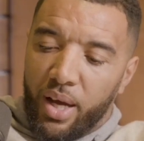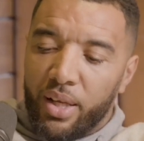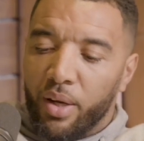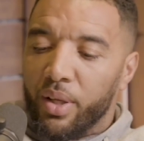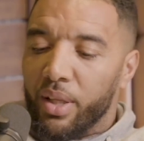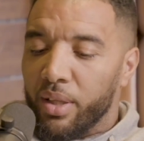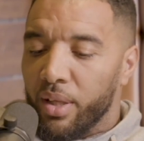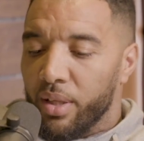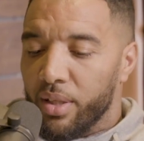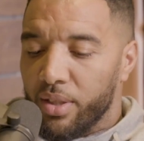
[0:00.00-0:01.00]
you know,
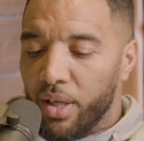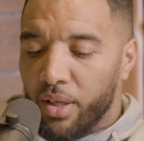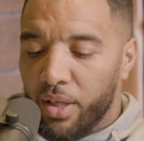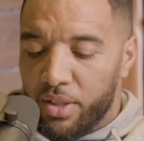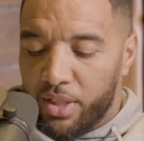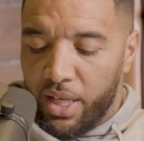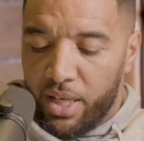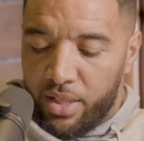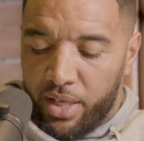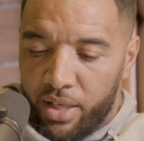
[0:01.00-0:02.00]
the psychologist
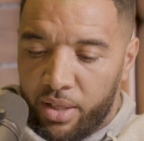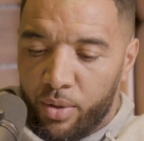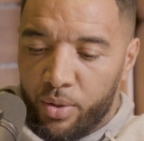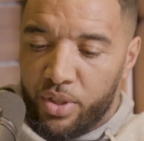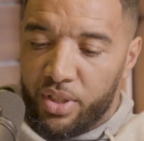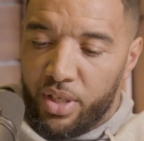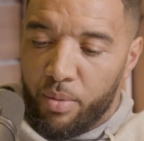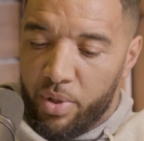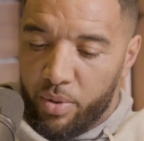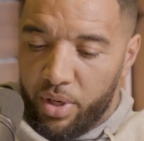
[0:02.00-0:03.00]
takes it. Because she's in
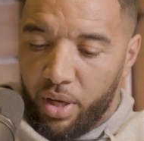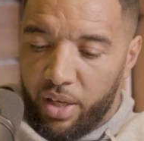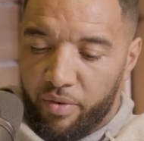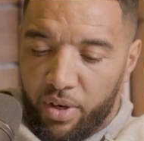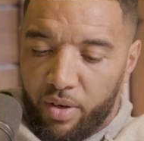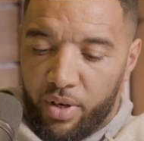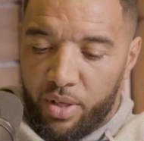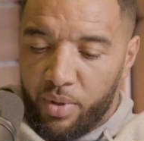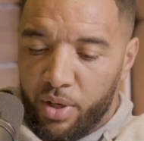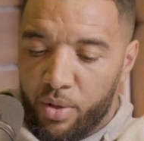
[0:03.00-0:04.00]
the building, I give her credit
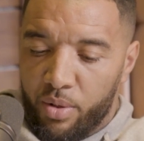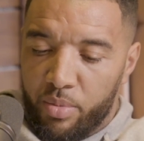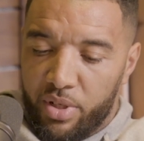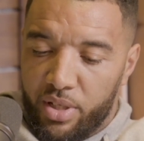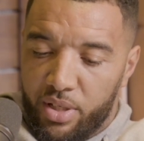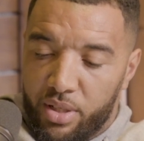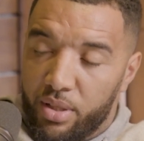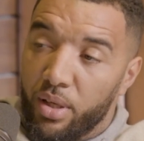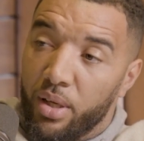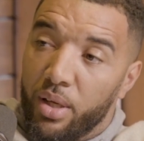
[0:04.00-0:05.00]
as well. The new missus
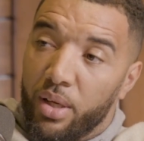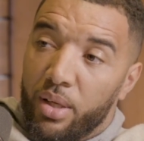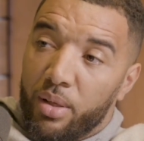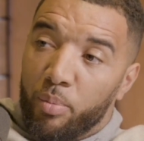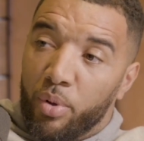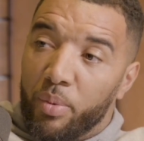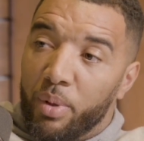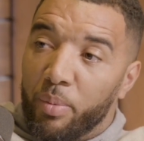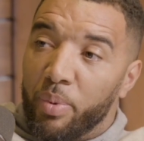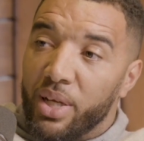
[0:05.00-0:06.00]
has put me
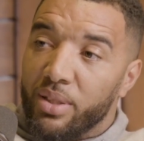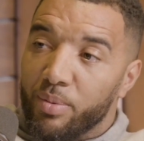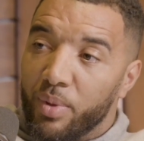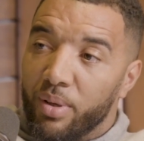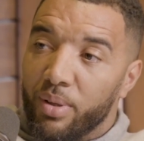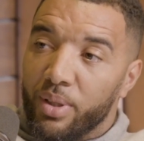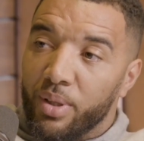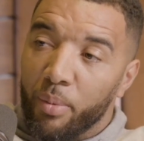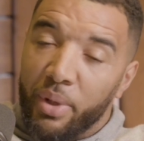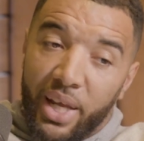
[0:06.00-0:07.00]
in a place as well.
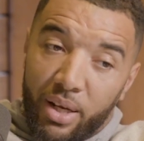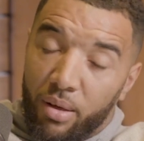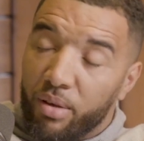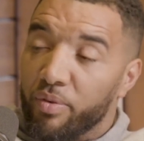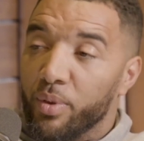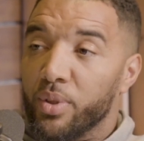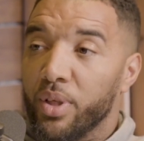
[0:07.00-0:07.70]
Got me in headlock a few